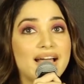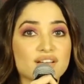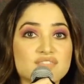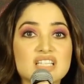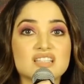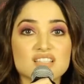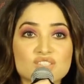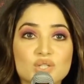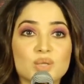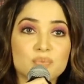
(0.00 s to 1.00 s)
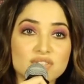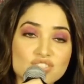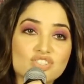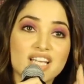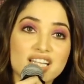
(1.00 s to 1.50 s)
I have seen the script
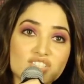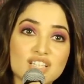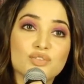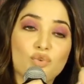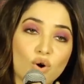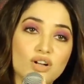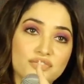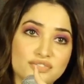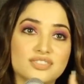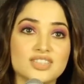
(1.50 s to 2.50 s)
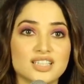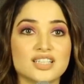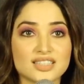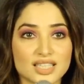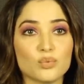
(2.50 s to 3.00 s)
change and evolve
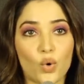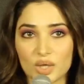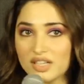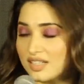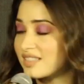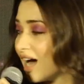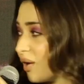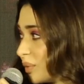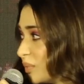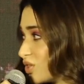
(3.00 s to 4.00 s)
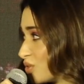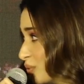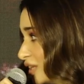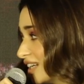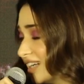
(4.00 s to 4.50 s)
till what it is now that we are
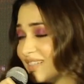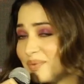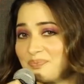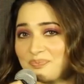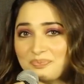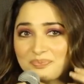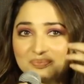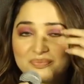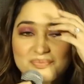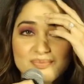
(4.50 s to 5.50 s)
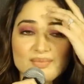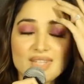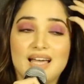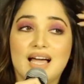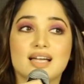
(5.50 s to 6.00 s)
shooting it.
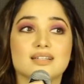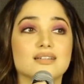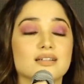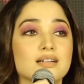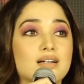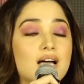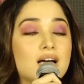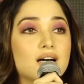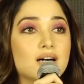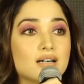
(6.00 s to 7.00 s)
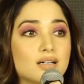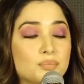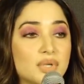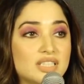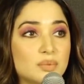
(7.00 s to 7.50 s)
And uh,
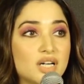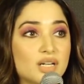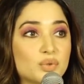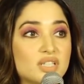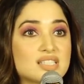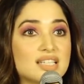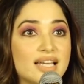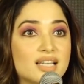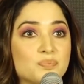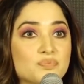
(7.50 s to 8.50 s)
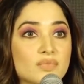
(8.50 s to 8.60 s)
Pradeep Garu is like,